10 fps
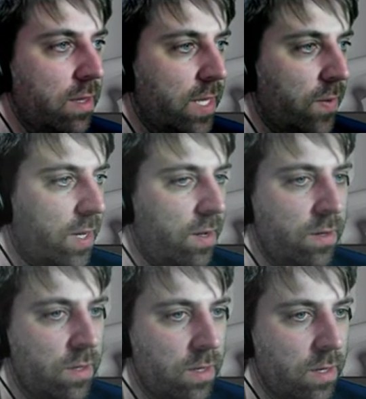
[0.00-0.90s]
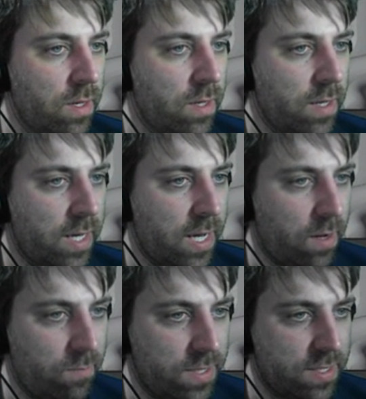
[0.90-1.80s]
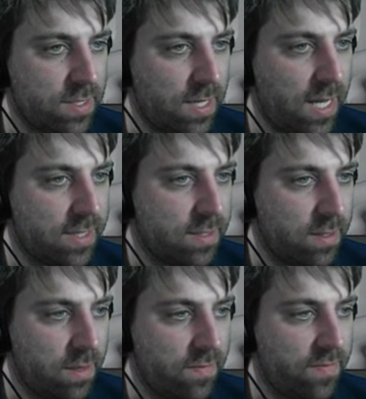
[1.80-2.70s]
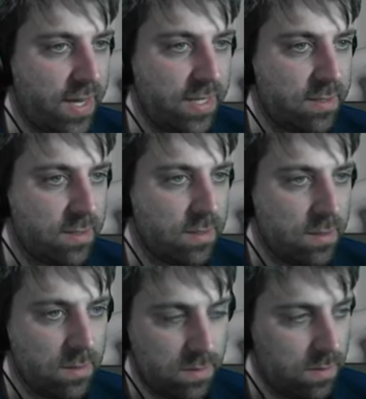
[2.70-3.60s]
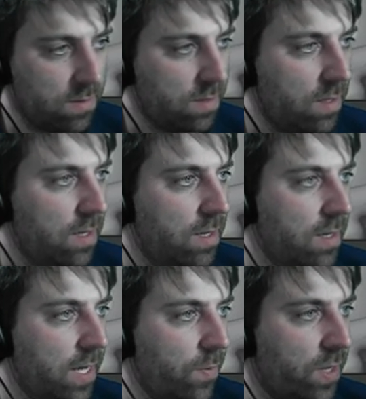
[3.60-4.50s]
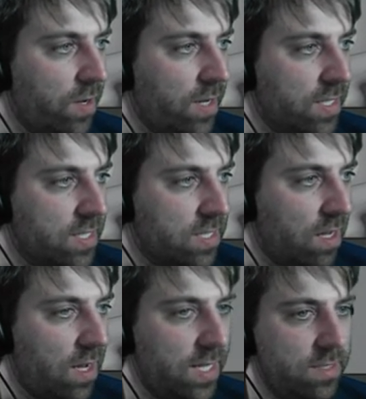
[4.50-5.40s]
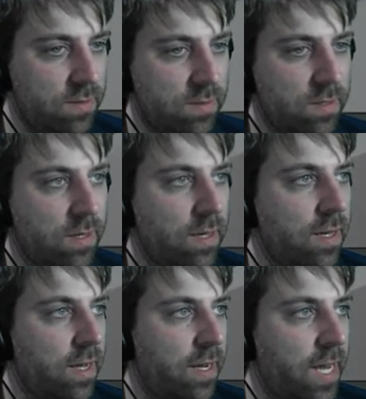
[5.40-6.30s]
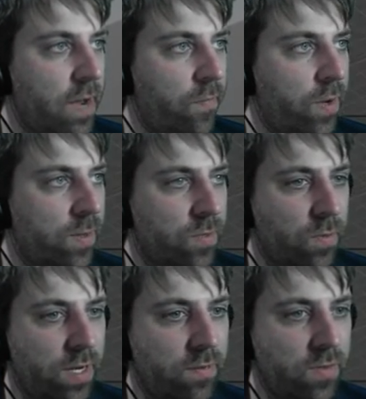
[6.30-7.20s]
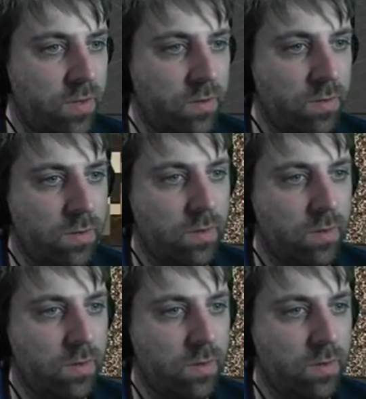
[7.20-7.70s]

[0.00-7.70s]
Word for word: There we go. Uh, we select the face. And we go assign. And now if we go into rendered view,